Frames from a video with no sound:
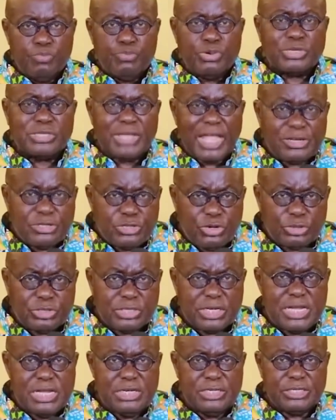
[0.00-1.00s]
Protect your
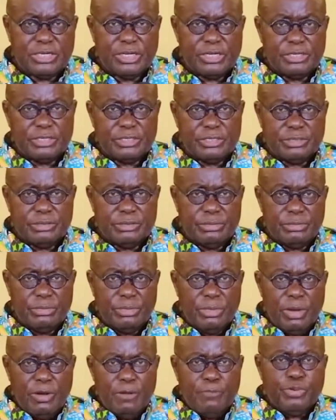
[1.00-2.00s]
teachers.
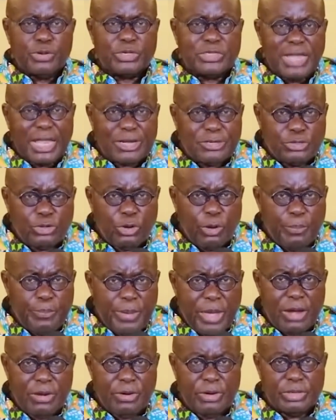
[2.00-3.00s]
Protect your
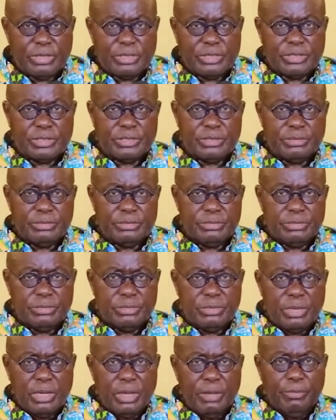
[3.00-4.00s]
parents.
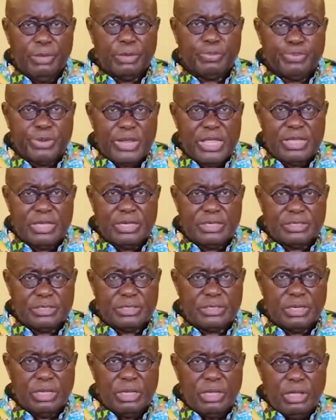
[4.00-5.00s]
But
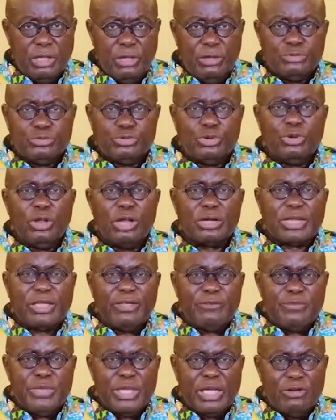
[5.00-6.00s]
please, do not
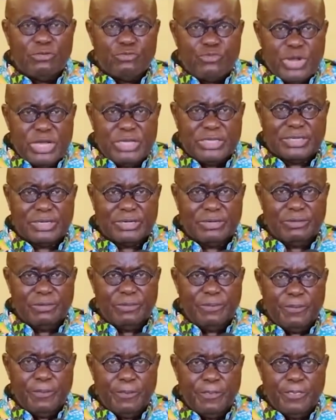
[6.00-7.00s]
give me a reason
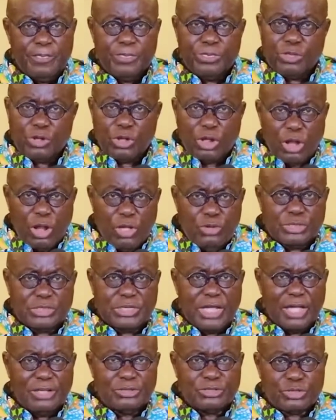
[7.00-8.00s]
to close
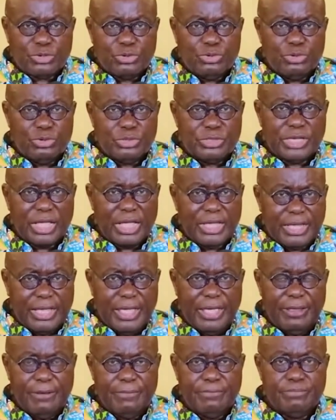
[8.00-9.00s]
down schools
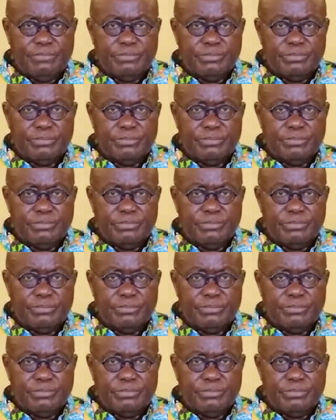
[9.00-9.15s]
again.